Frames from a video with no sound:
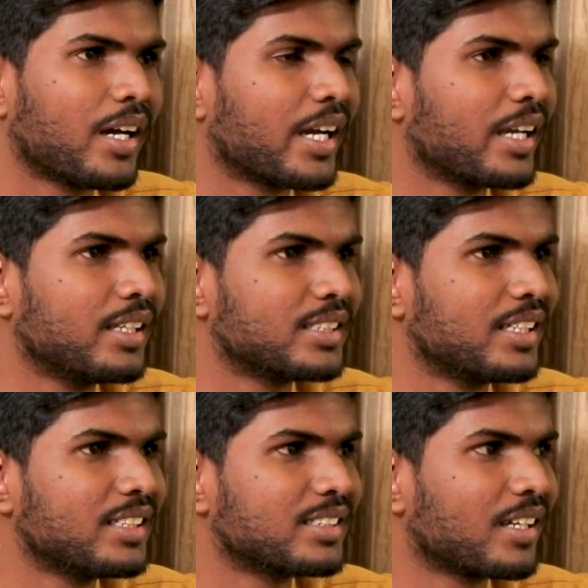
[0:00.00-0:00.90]
I
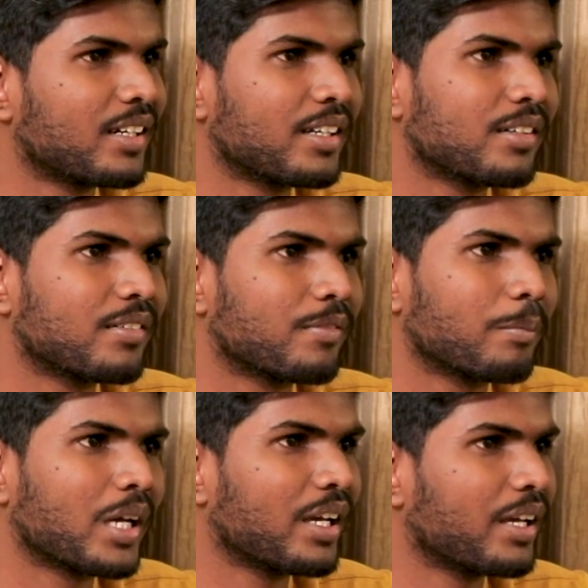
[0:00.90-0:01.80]
initially started
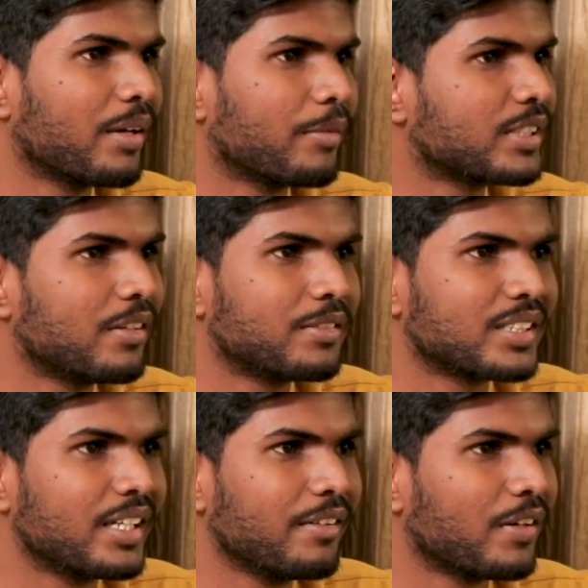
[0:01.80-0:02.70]
by
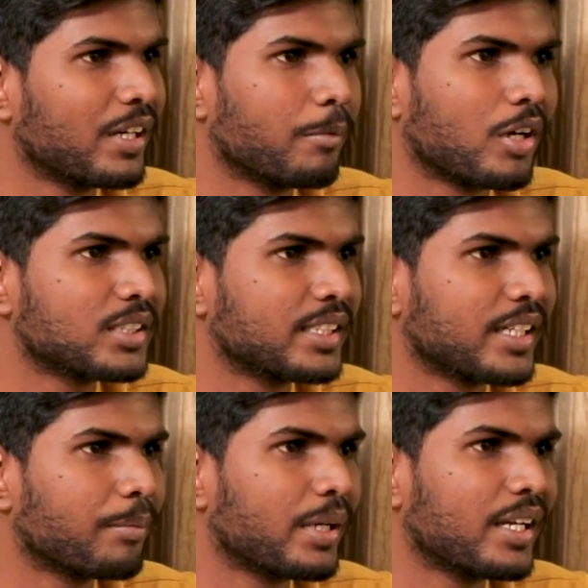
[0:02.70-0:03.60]
self-study, by watching
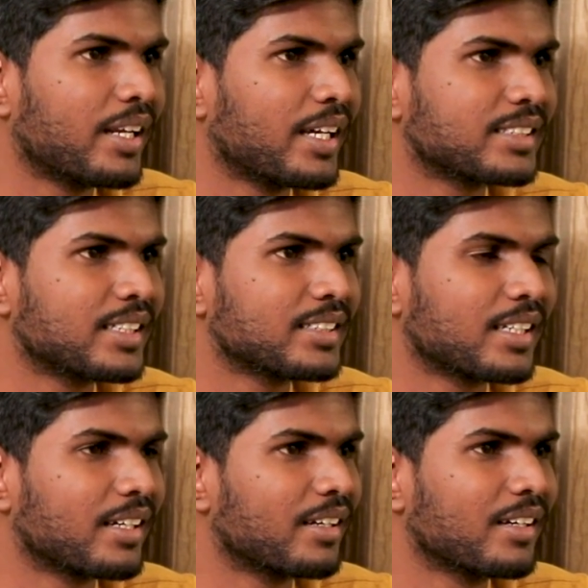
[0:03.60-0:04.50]
NPTEL lectures
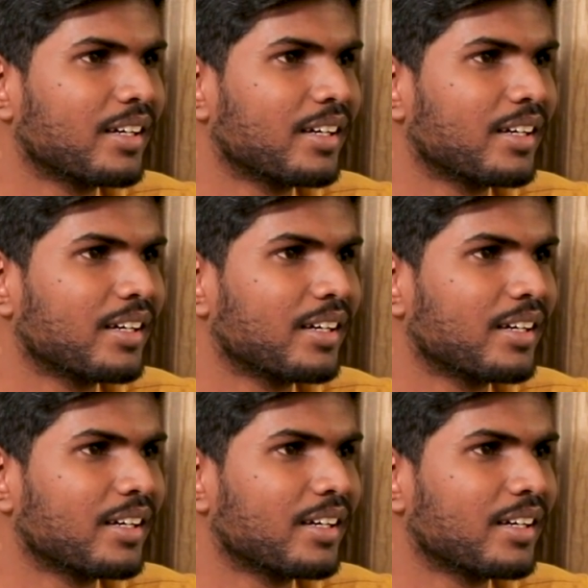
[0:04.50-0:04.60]
and